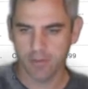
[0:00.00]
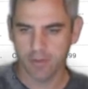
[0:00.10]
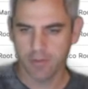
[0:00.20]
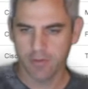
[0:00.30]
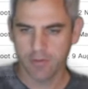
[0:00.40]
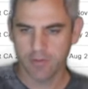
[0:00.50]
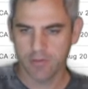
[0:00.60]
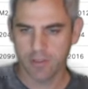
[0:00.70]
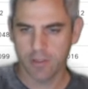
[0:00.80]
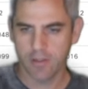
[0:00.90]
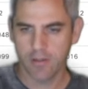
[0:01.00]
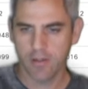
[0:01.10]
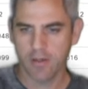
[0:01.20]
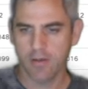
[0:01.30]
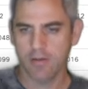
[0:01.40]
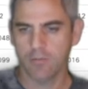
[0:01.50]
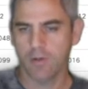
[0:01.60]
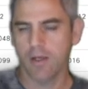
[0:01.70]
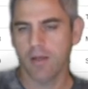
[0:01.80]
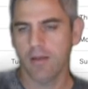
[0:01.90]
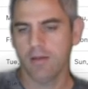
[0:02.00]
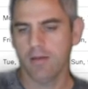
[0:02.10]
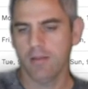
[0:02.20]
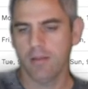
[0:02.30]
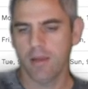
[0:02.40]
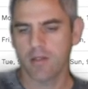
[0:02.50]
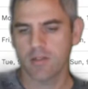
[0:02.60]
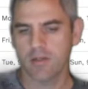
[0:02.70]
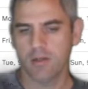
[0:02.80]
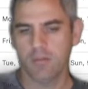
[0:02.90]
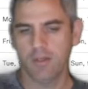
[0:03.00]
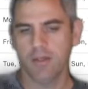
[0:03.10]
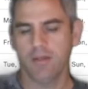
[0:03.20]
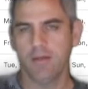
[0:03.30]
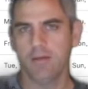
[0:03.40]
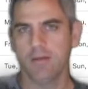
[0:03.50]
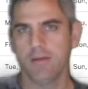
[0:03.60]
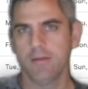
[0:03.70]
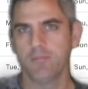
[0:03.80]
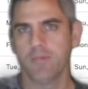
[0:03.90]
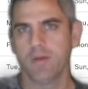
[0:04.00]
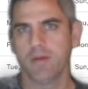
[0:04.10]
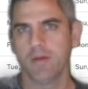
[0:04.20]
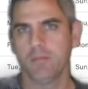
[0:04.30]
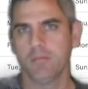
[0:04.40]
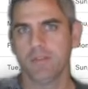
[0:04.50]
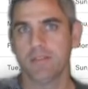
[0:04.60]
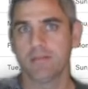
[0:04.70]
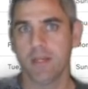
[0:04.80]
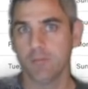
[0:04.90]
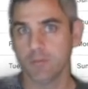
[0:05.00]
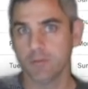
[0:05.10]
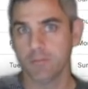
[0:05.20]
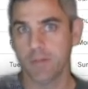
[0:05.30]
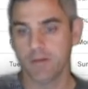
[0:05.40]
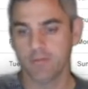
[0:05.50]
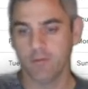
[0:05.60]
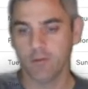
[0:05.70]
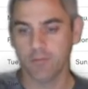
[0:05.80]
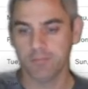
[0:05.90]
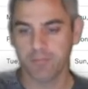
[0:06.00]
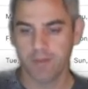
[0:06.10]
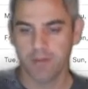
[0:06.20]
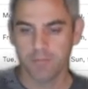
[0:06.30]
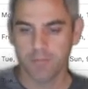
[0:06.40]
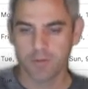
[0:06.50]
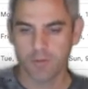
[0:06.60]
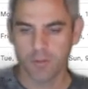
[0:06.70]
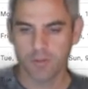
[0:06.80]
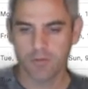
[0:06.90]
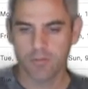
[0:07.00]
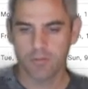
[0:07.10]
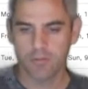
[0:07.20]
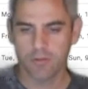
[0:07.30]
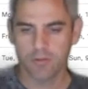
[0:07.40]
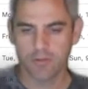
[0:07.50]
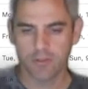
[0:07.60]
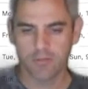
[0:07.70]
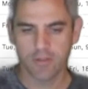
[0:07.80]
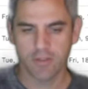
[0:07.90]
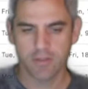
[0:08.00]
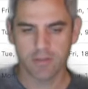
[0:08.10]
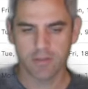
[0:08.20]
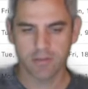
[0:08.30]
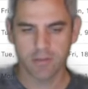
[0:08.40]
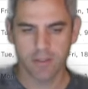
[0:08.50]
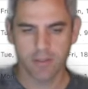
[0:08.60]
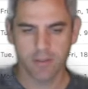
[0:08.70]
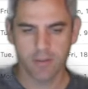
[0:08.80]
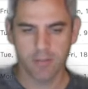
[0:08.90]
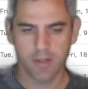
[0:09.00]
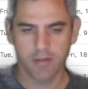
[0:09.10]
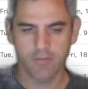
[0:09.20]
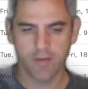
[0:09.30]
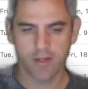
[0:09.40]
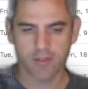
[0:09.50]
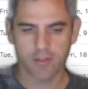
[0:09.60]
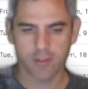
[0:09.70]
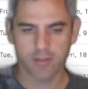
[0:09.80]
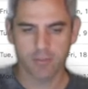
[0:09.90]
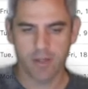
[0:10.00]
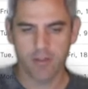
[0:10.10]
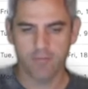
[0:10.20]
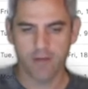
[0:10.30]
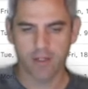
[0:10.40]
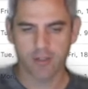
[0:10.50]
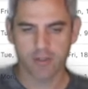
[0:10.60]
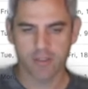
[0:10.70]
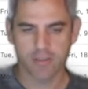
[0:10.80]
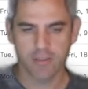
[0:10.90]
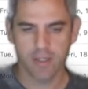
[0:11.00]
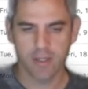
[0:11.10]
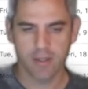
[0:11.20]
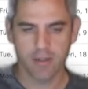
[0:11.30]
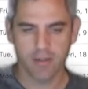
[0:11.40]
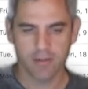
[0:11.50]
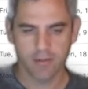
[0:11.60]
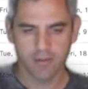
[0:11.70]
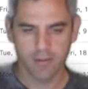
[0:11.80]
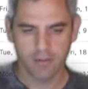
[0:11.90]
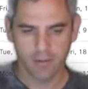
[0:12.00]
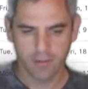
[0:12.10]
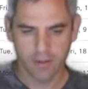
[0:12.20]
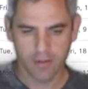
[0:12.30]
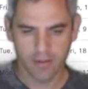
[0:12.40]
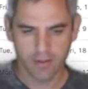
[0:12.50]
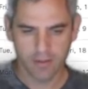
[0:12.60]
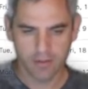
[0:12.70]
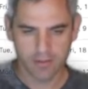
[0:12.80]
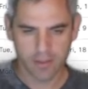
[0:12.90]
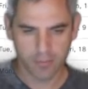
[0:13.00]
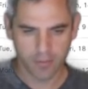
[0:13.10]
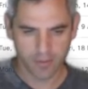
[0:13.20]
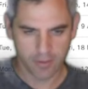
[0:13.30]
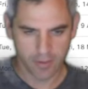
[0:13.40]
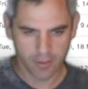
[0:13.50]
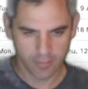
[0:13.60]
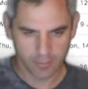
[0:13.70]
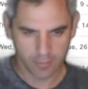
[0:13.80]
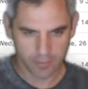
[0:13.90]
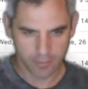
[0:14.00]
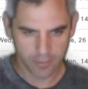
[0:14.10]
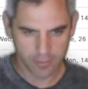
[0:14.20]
you'll see here on the right, they actually come in disabled by default. So once you import your certificates, like your manufacturing CA, or I think in the example I gave you,